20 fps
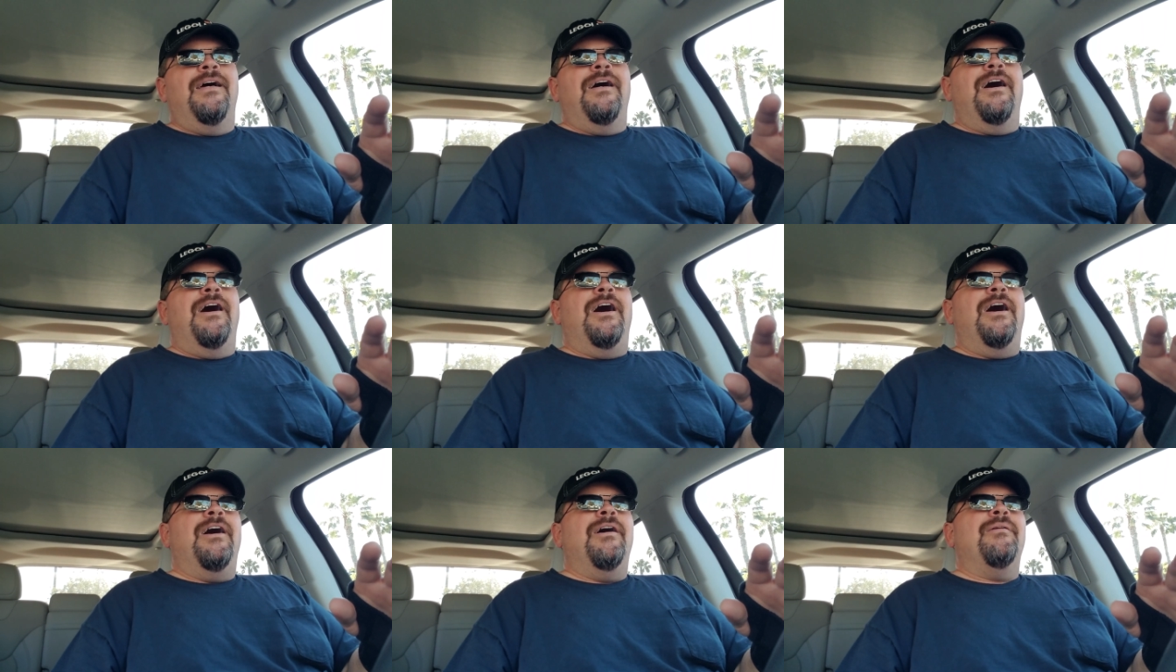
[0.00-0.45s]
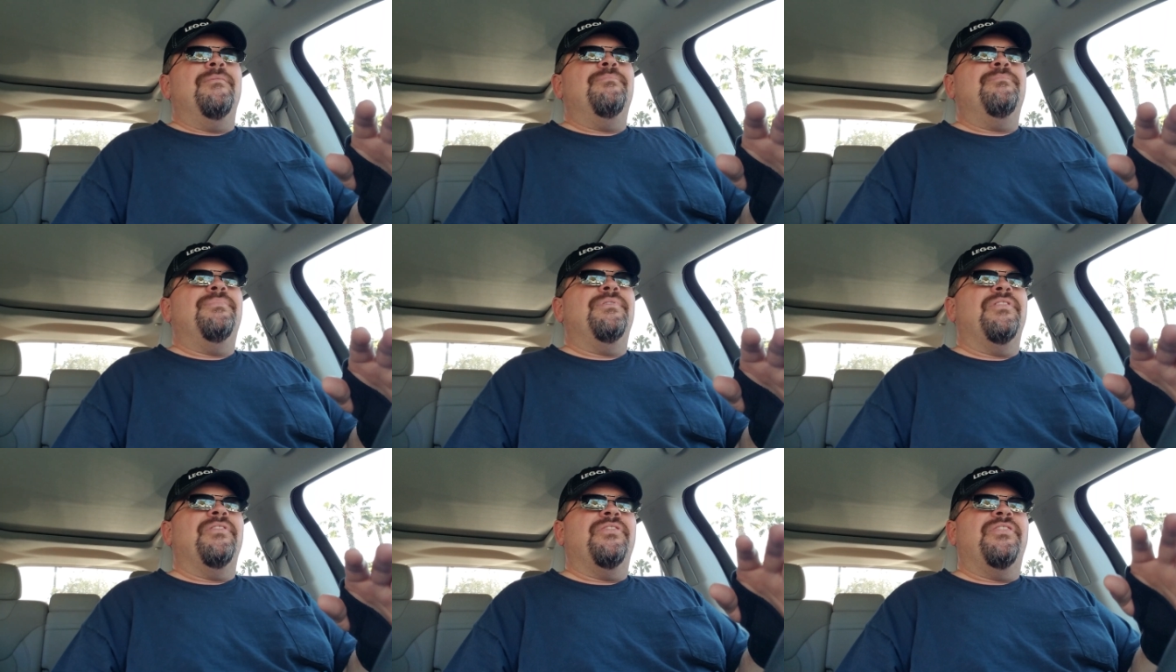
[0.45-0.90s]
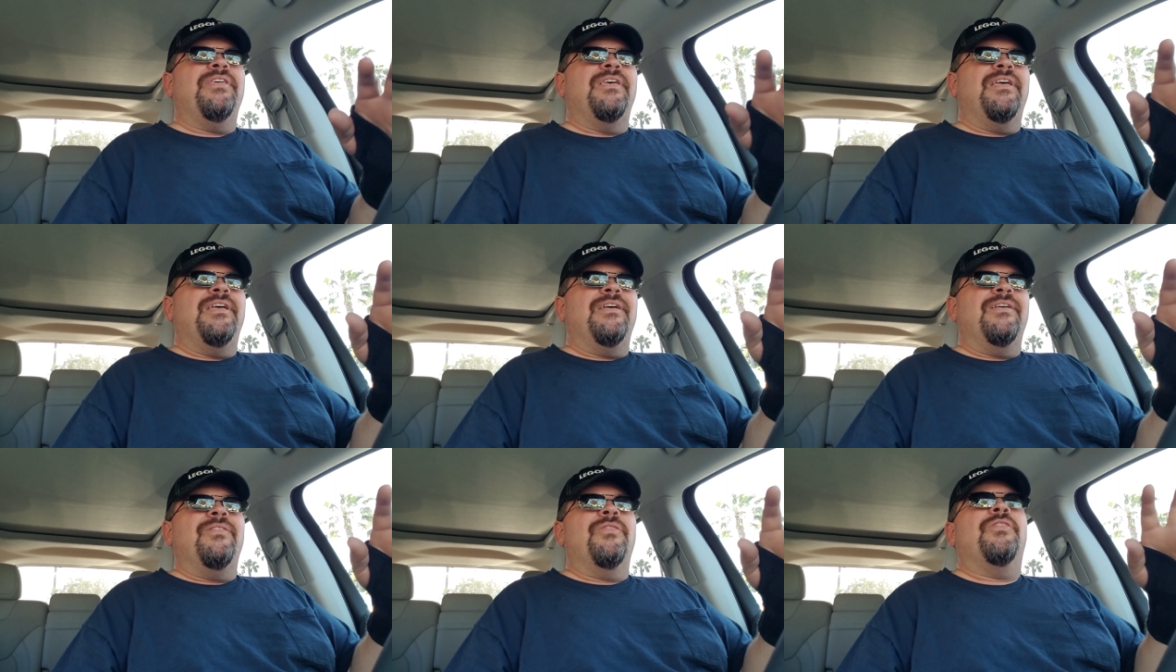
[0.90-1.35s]
Uh,
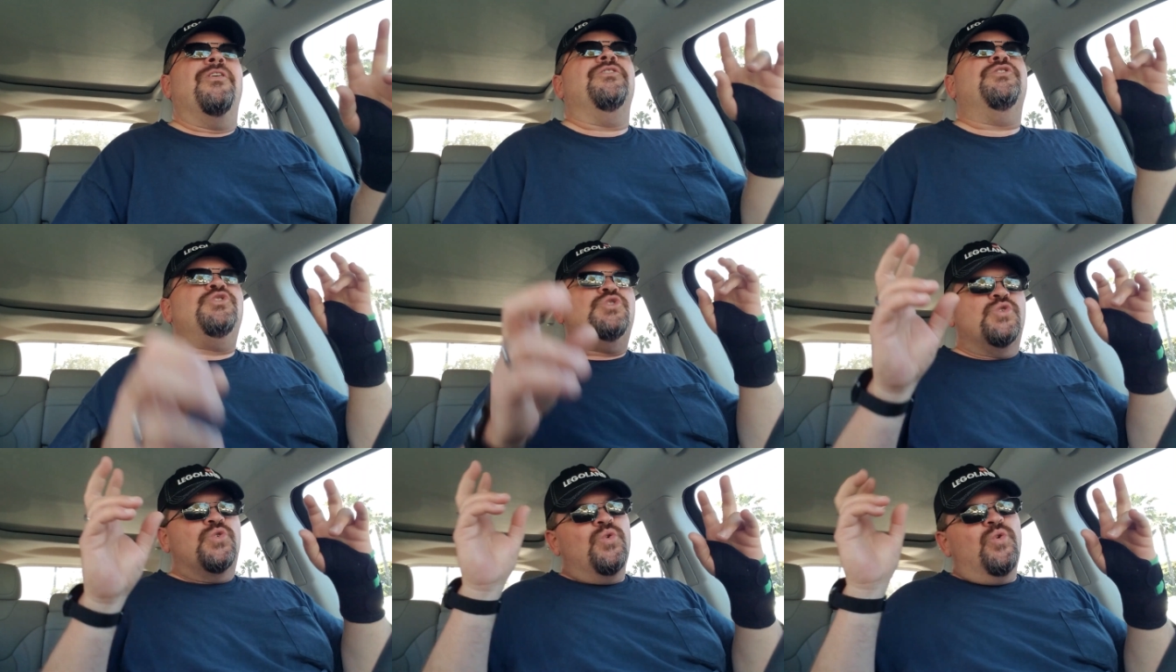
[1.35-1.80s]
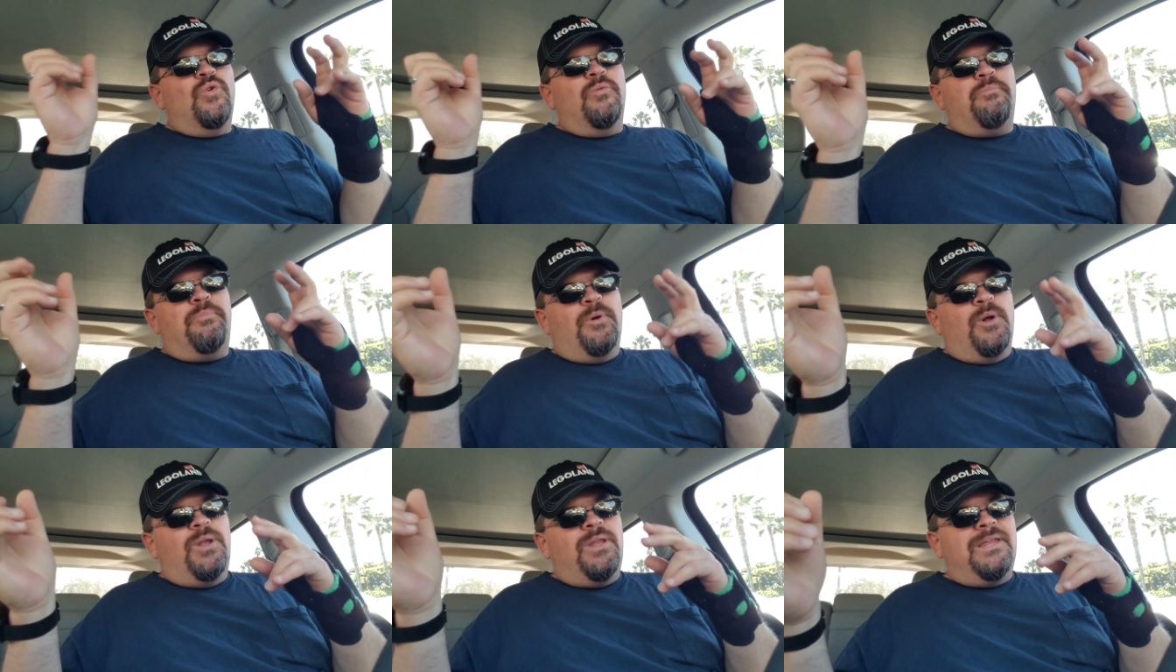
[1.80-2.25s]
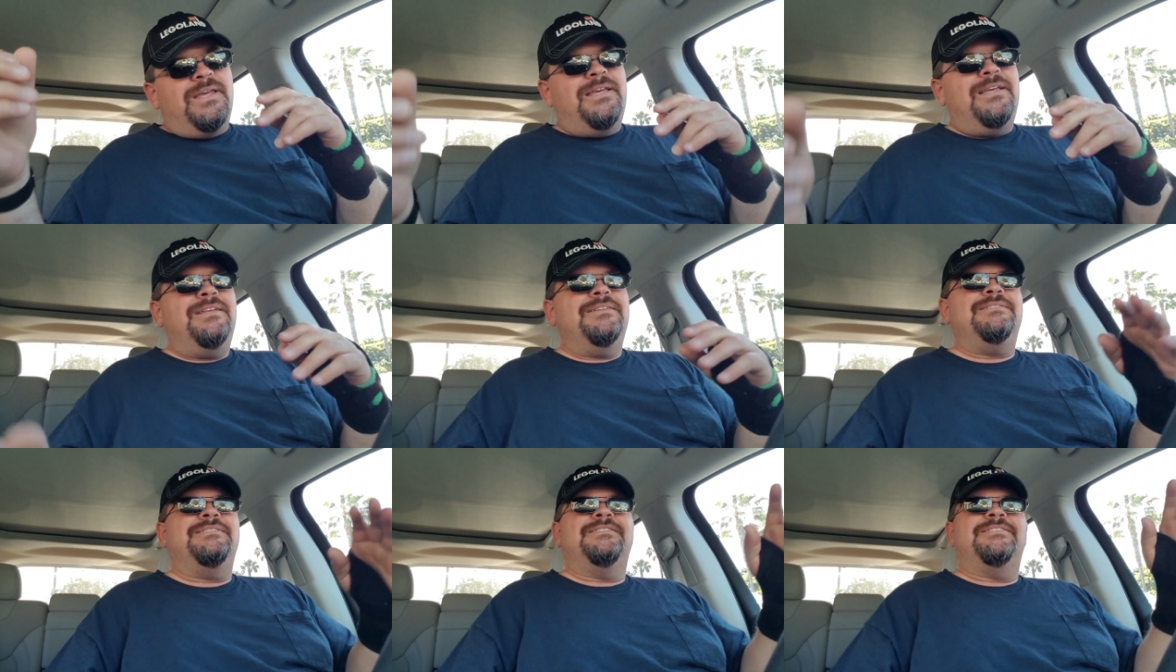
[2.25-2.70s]
the, the school
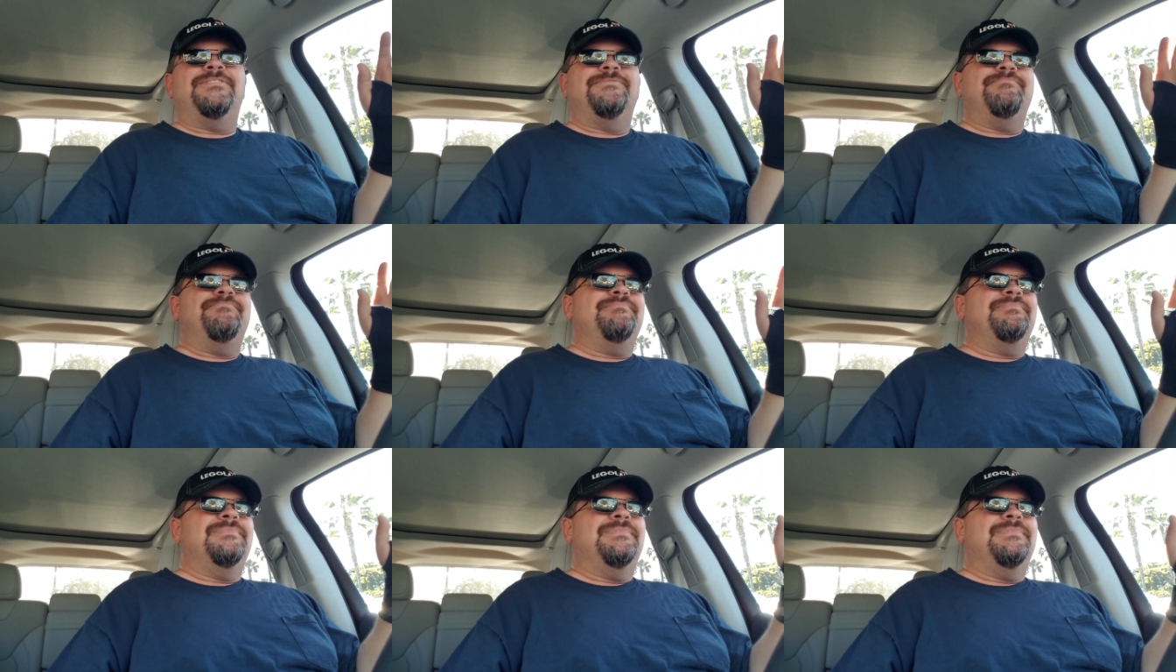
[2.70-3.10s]
bullies,